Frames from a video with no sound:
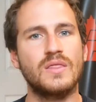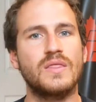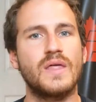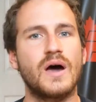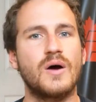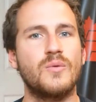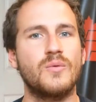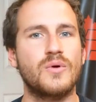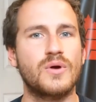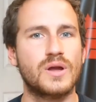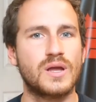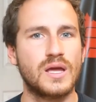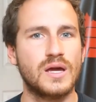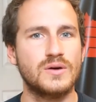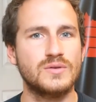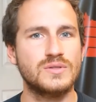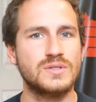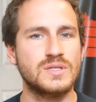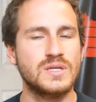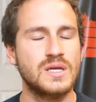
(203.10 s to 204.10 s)
that
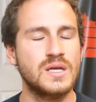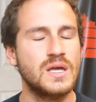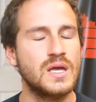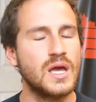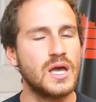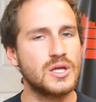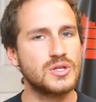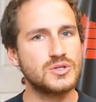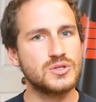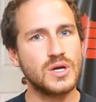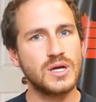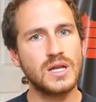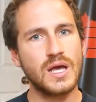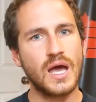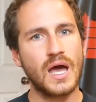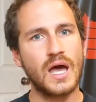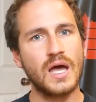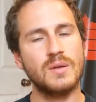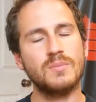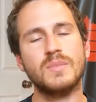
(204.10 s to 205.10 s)
workout and try
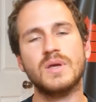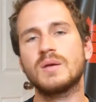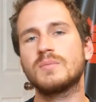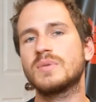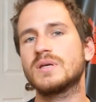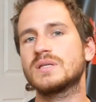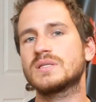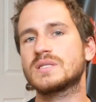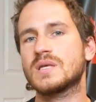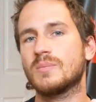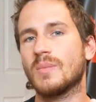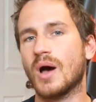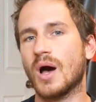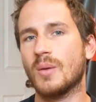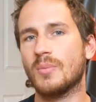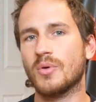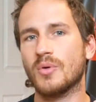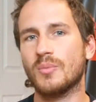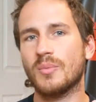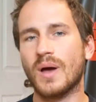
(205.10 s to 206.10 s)
to add maybe some
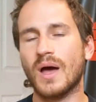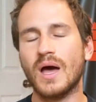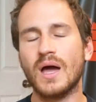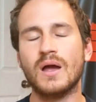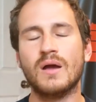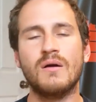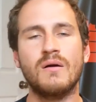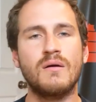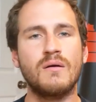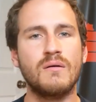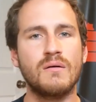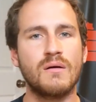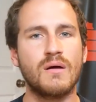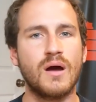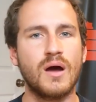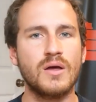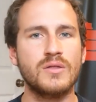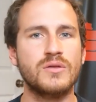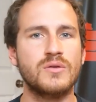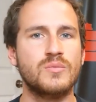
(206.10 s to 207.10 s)
upper back or
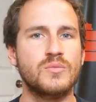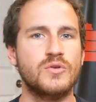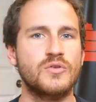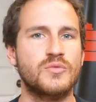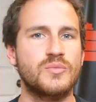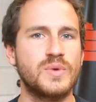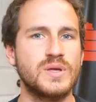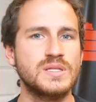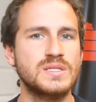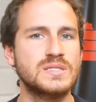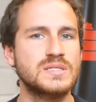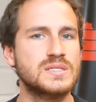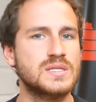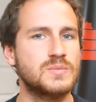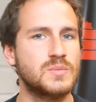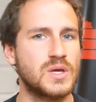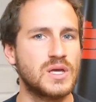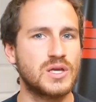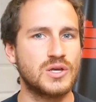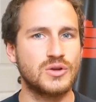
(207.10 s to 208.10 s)
other movements
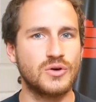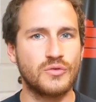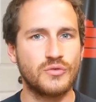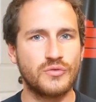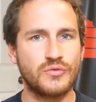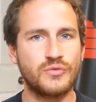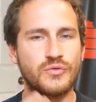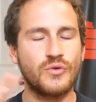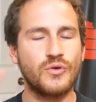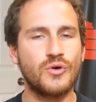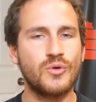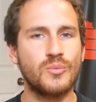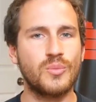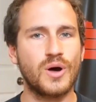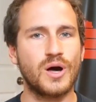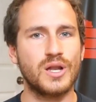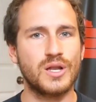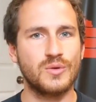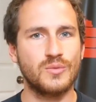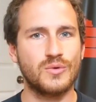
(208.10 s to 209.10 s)
to make it a full
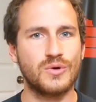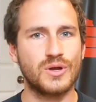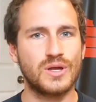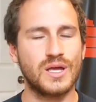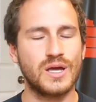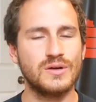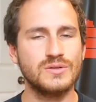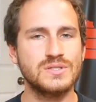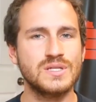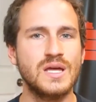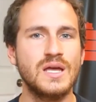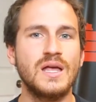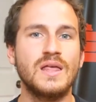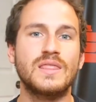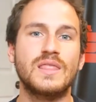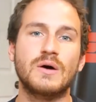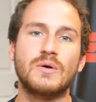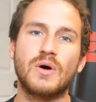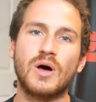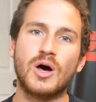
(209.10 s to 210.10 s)
body workout
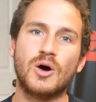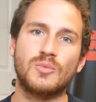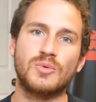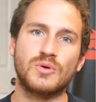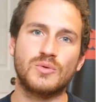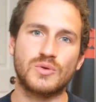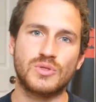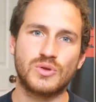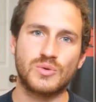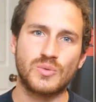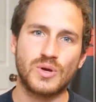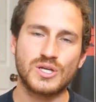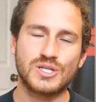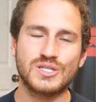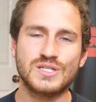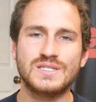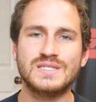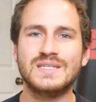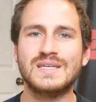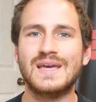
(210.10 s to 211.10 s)
that will help you with your
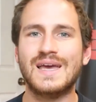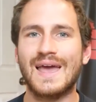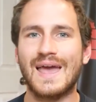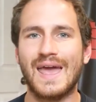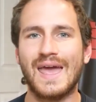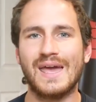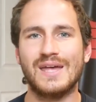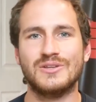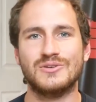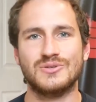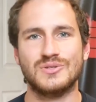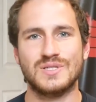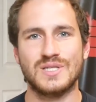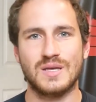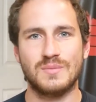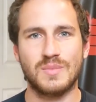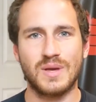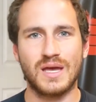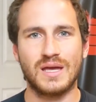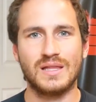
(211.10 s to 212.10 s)
rushes and your
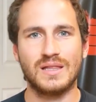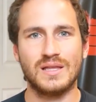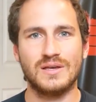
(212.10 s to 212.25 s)
sandbag